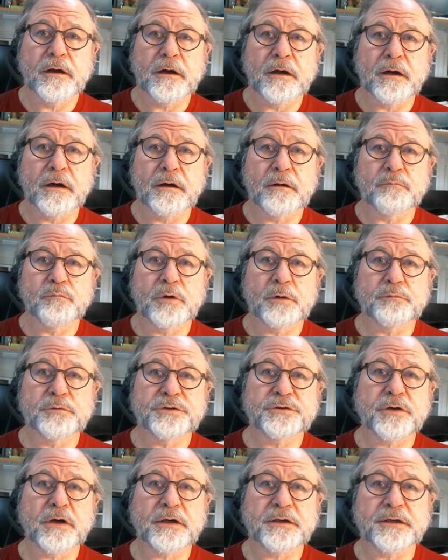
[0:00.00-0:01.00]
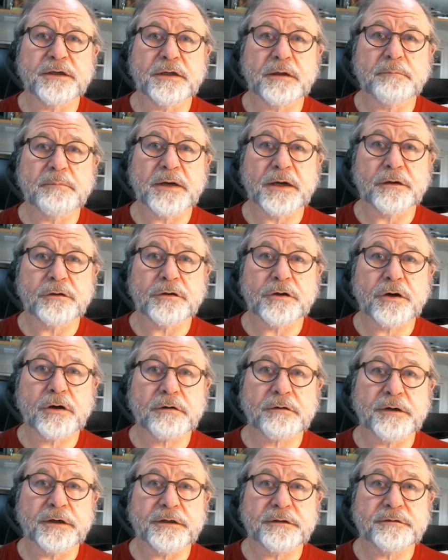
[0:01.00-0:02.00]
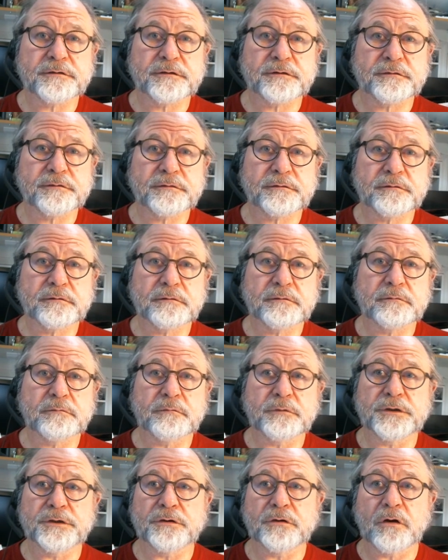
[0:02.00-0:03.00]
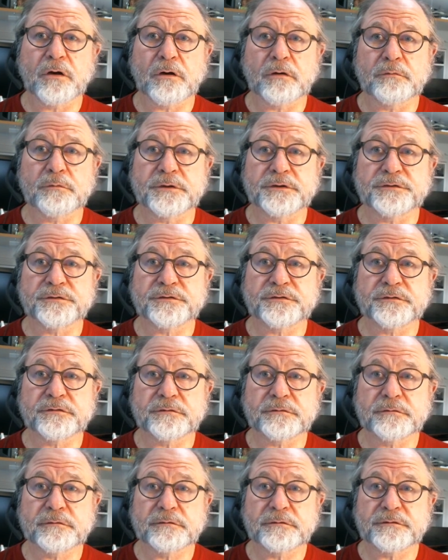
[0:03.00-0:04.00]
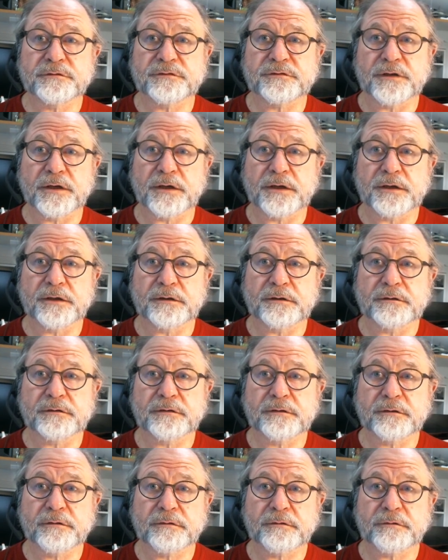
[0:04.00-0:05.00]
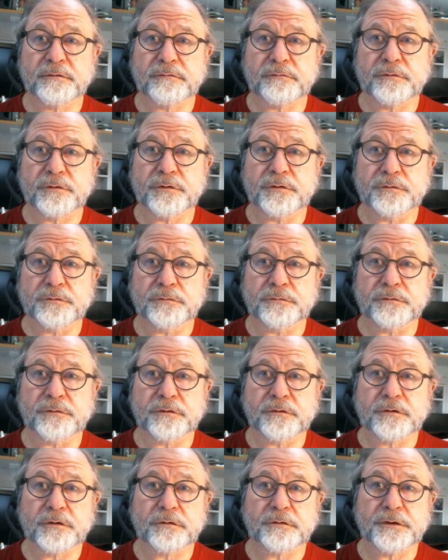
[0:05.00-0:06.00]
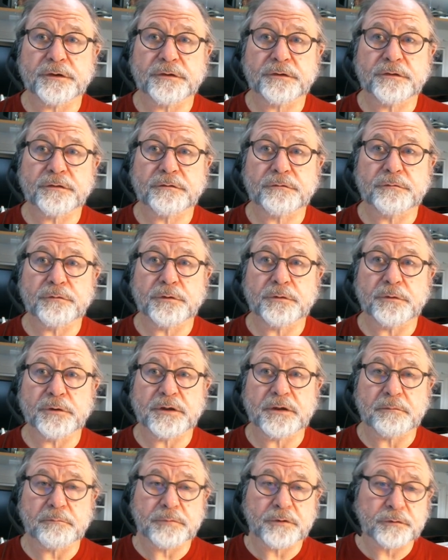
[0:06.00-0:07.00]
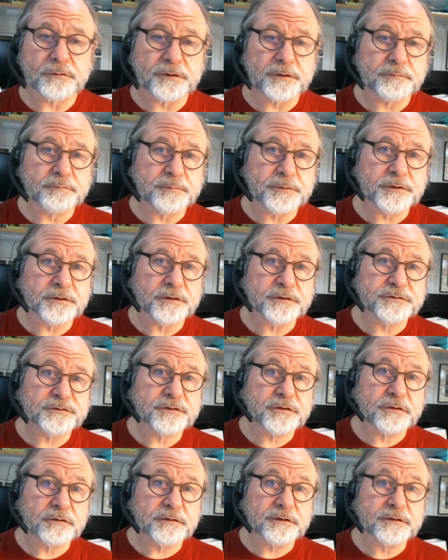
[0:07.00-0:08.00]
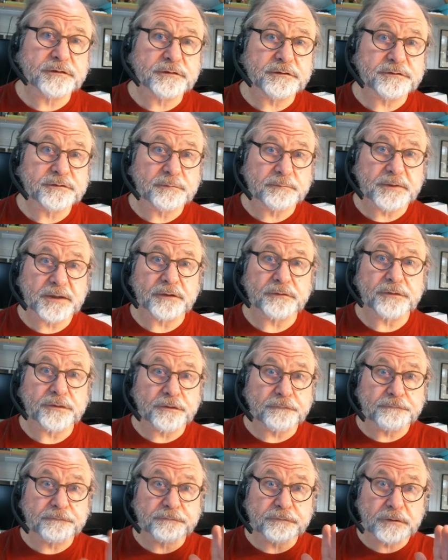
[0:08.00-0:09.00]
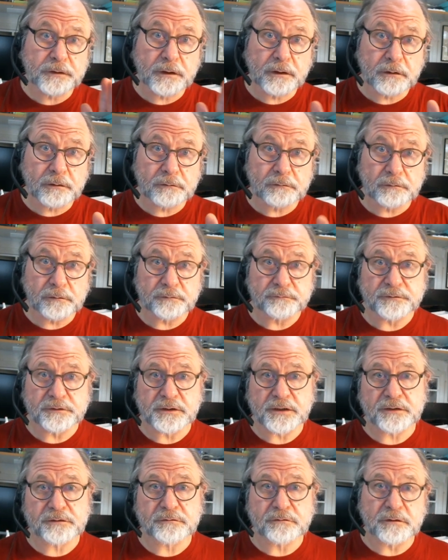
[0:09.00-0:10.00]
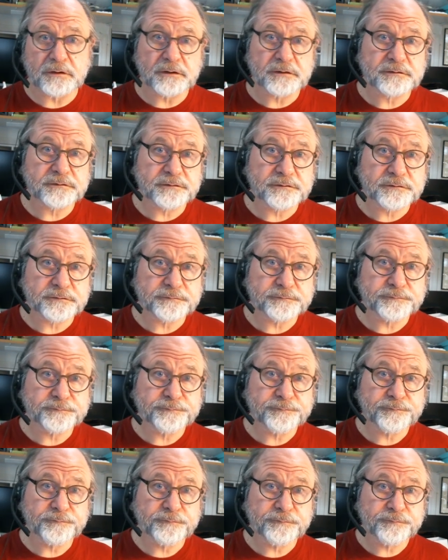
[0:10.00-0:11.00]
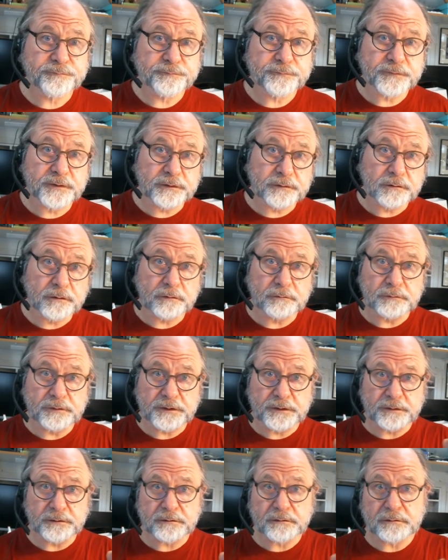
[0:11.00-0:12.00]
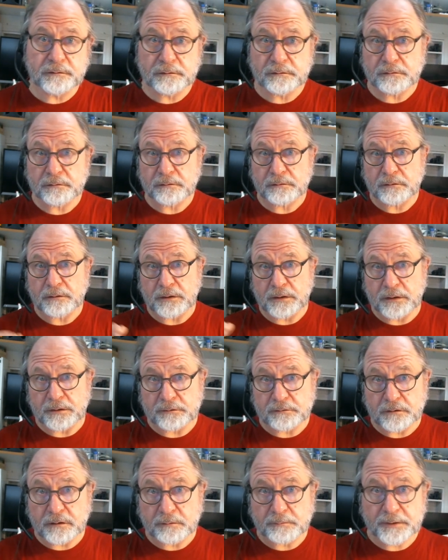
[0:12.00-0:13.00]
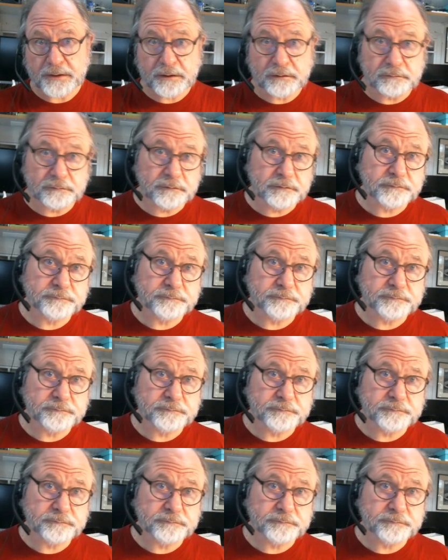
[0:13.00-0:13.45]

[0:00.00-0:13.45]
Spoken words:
When we're talking about current, we always say through the current, through a component, because current is about the flow of electrons that go in and come out.